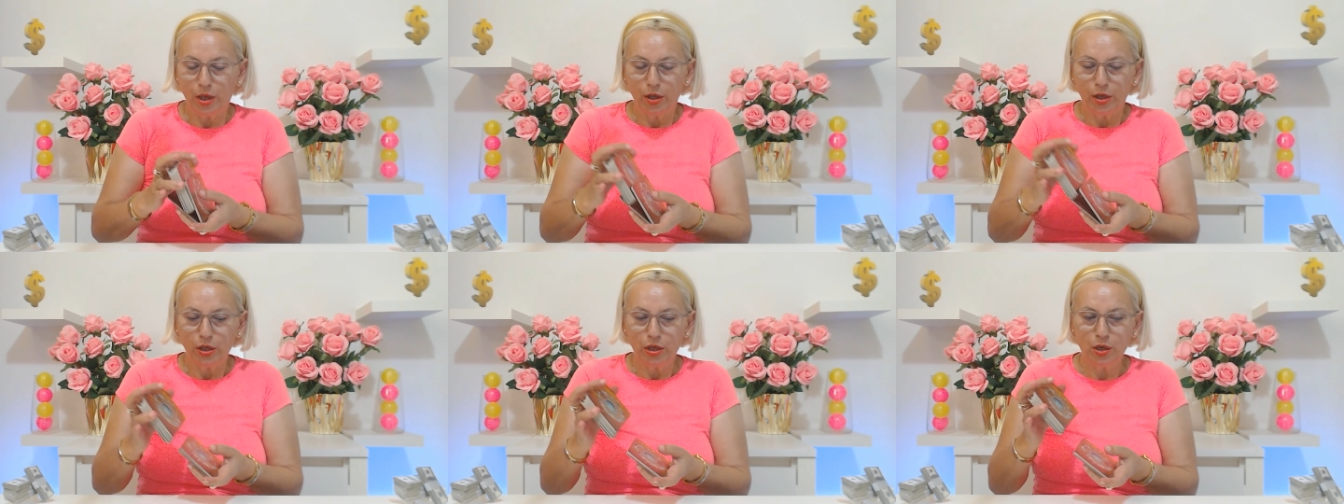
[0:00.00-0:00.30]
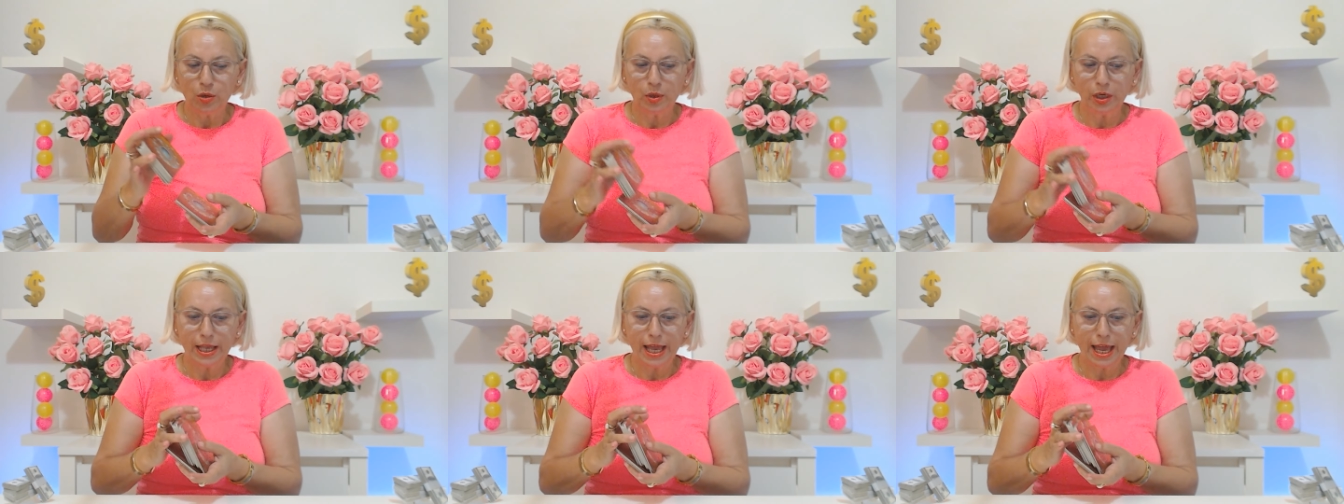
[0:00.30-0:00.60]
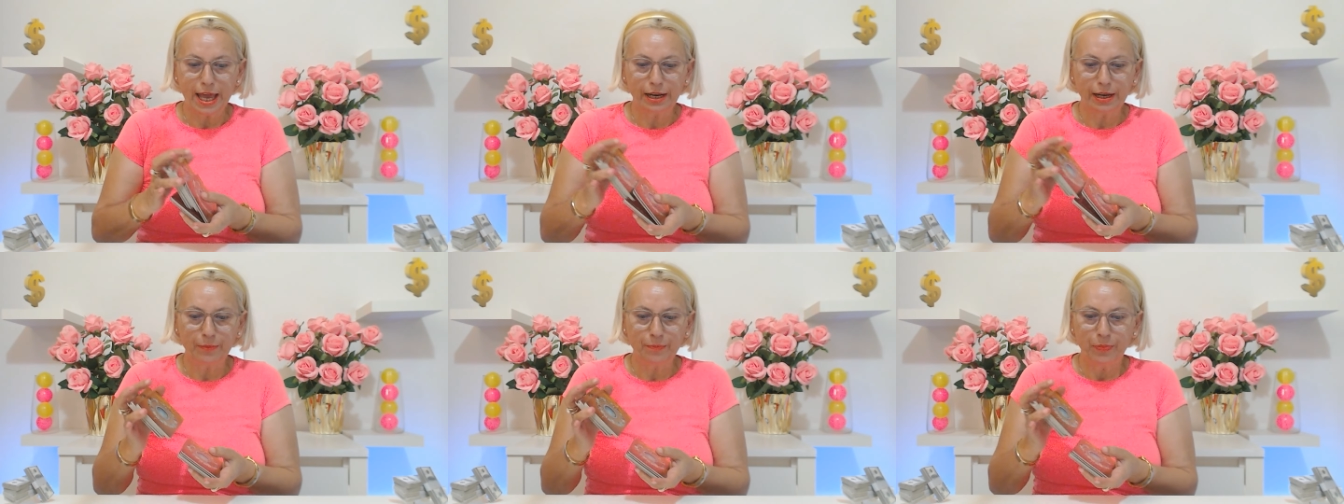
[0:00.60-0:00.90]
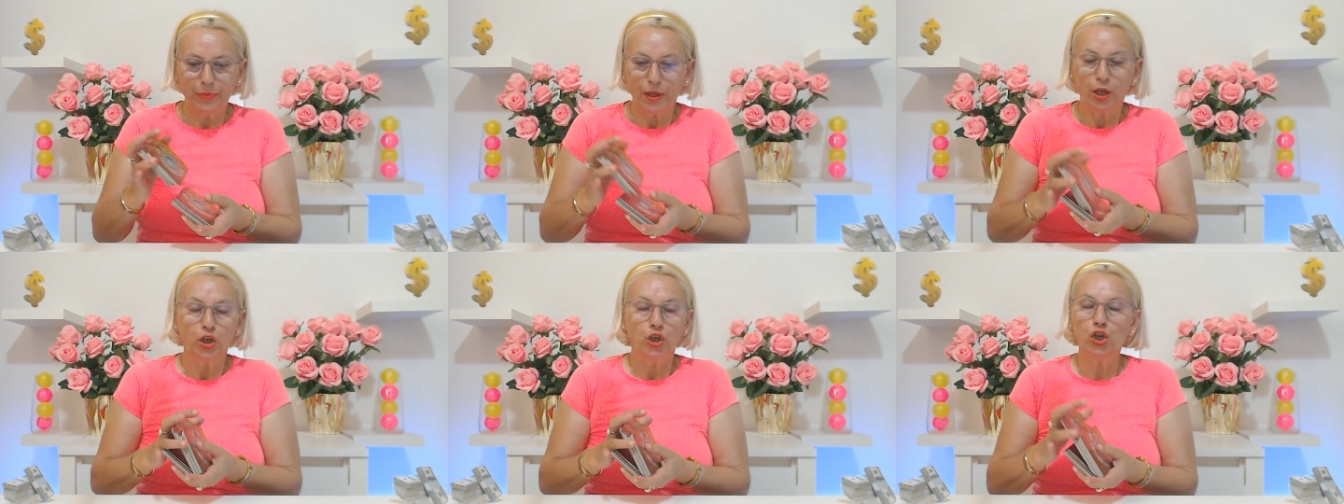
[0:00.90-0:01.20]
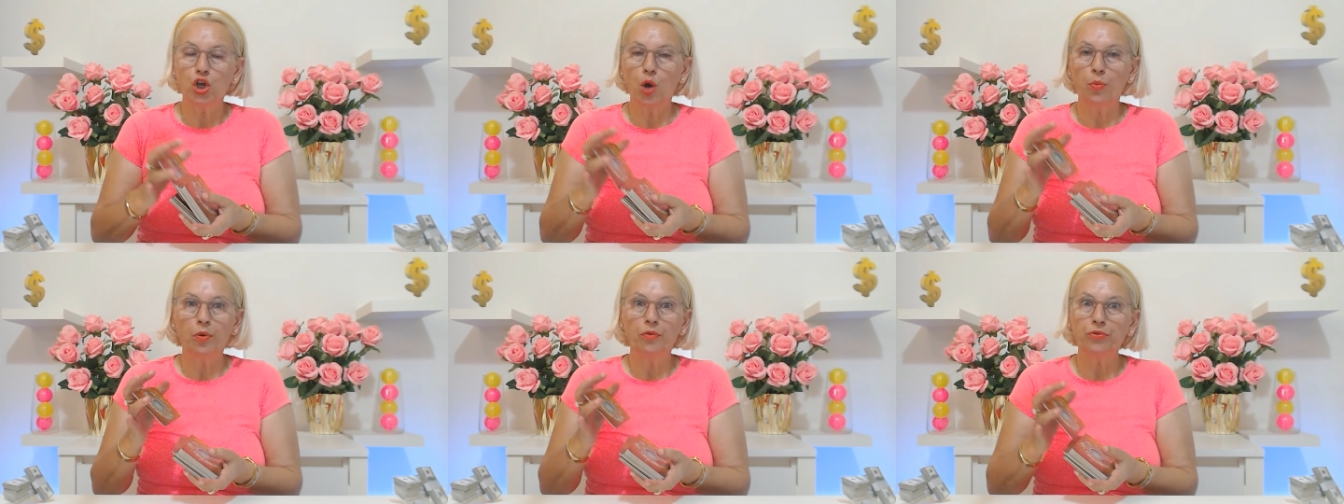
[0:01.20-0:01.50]
you will get a
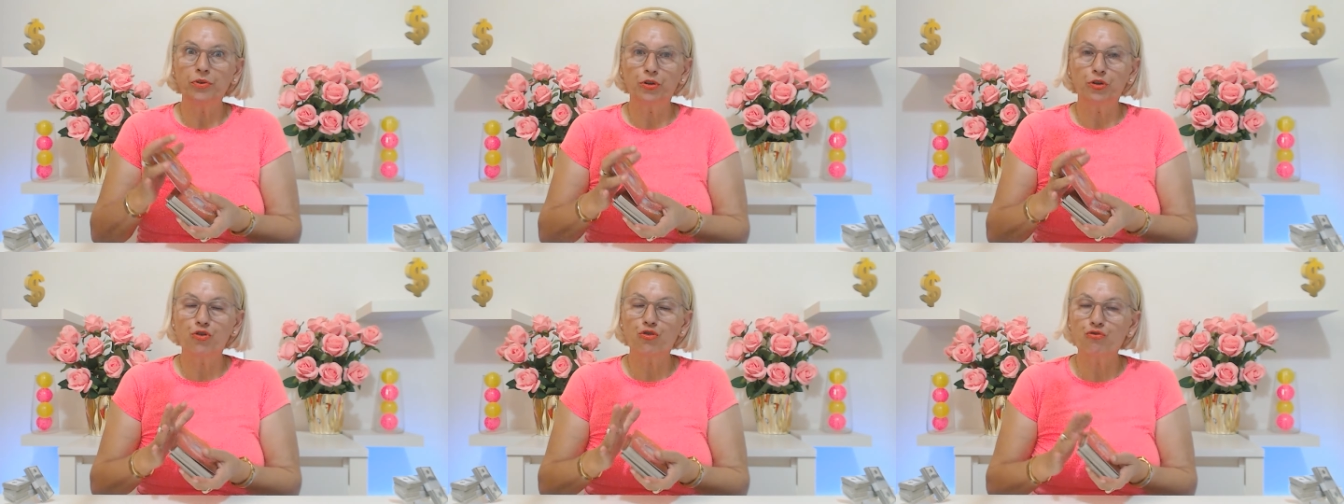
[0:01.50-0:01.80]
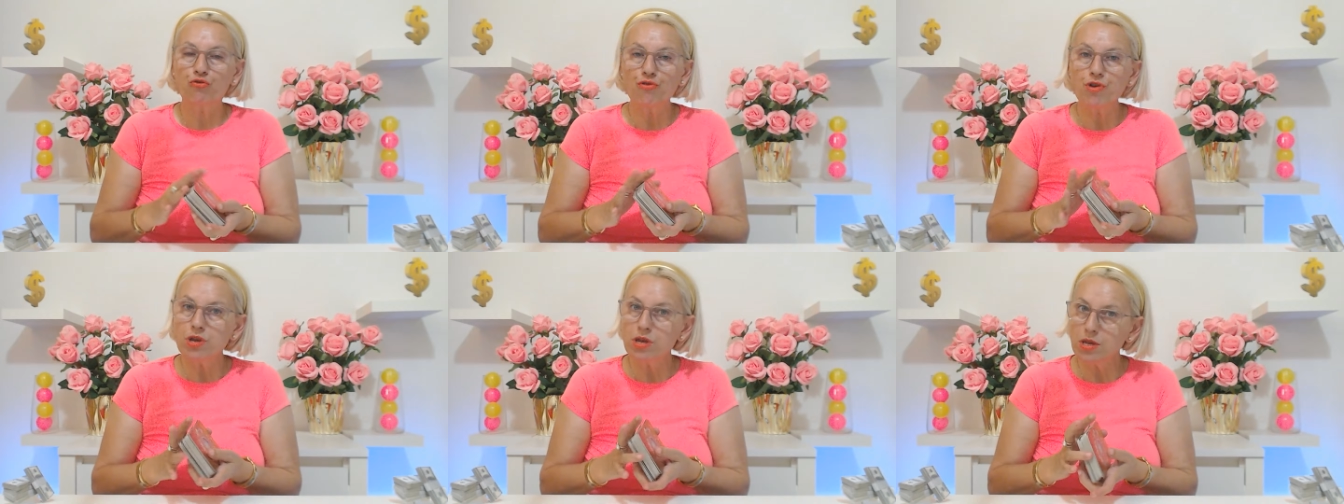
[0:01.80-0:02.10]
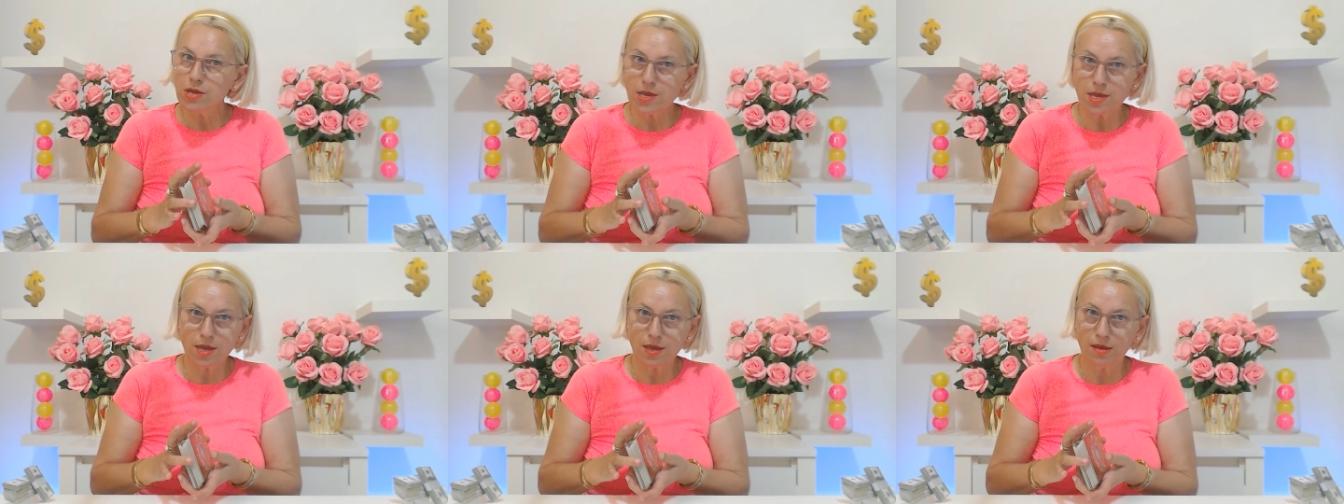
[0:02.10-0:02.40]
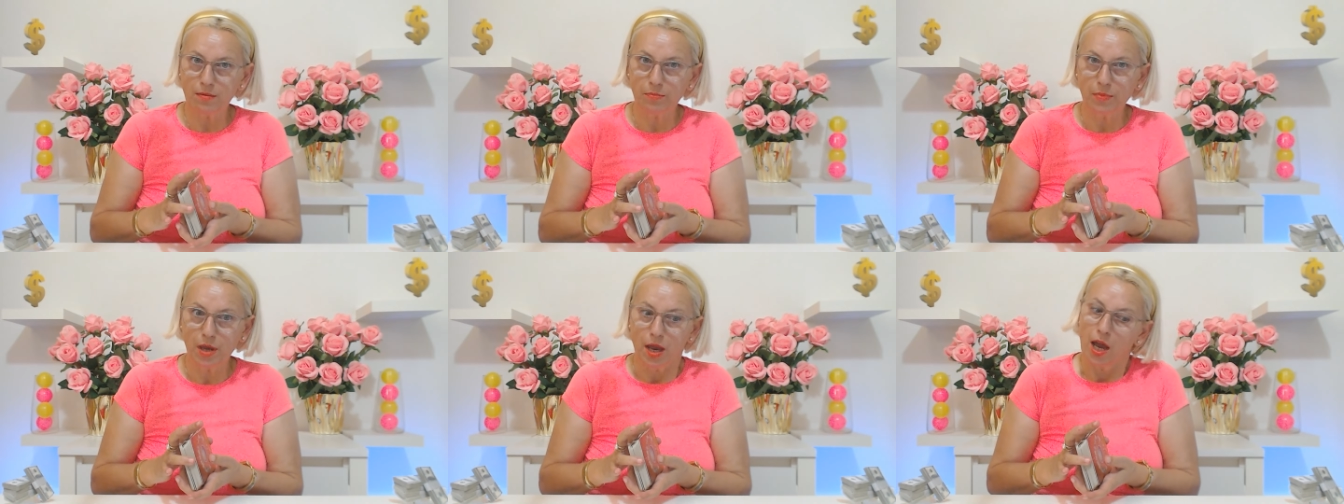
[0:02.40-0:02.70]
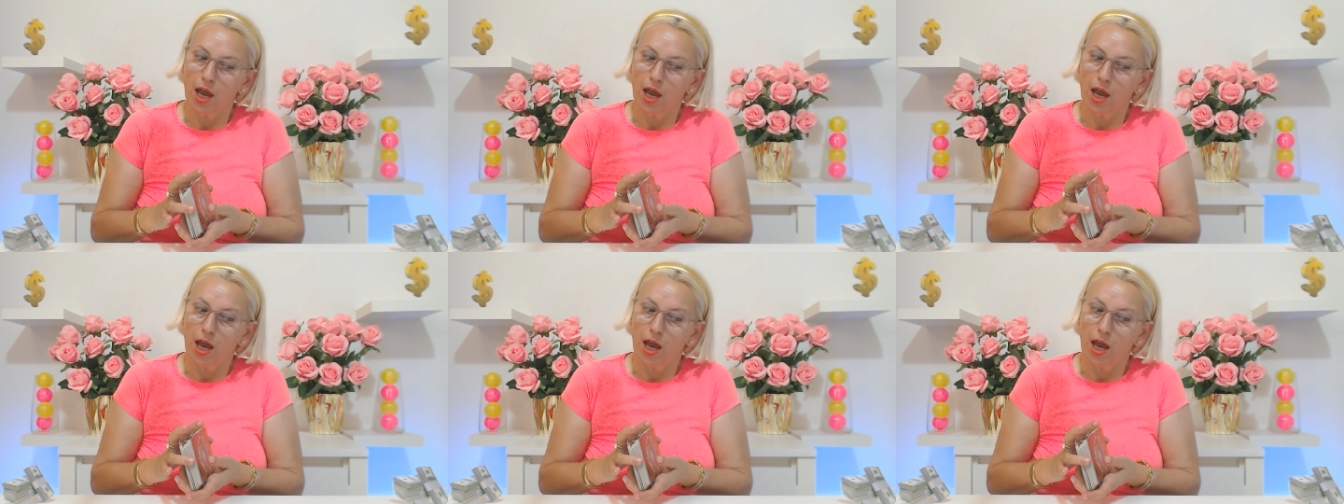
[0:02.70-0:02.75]
job of your dream.